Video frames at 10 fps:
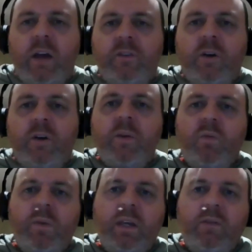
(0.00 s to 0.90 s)
a zombie
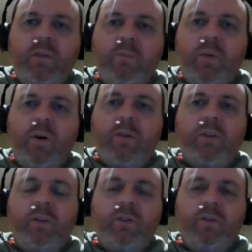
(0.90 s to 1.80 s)
woman giving birth
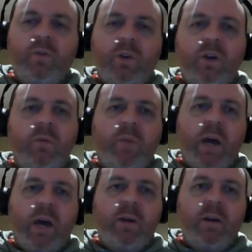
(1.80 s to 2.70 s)
to a human
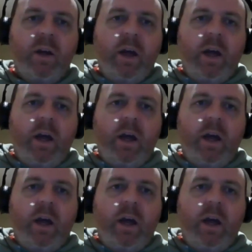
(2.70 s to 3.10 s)
baby,